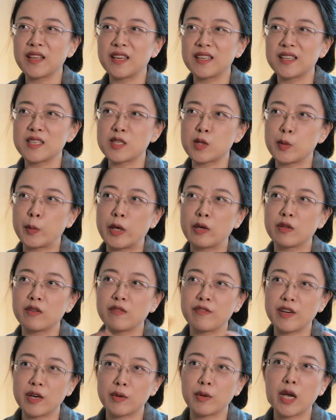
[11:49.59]
that is about the
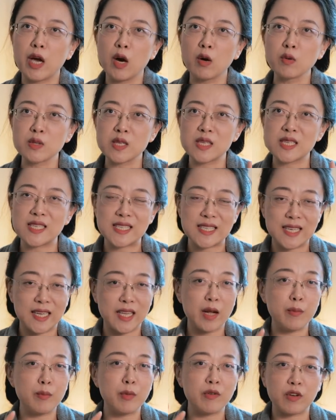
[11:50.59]
very old
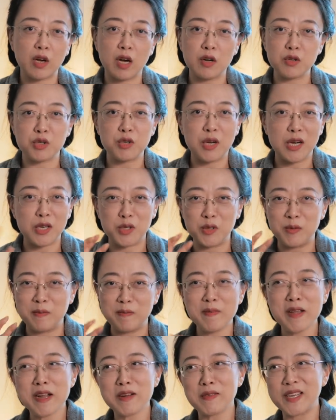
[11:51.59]
setup of contractual
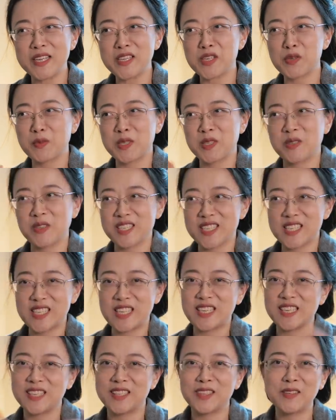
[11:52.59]
marriage between a
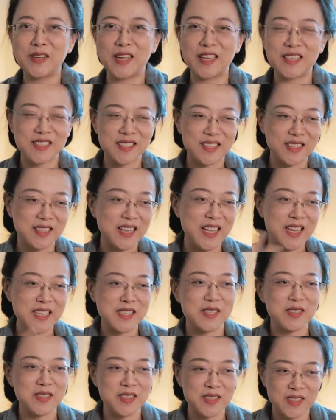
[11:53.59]
CEO and a
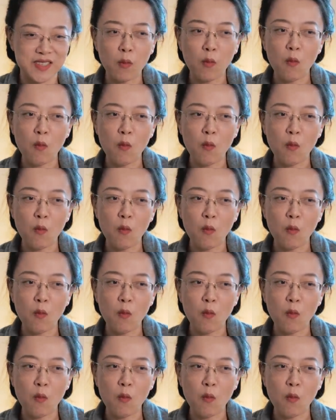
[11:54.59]
lesser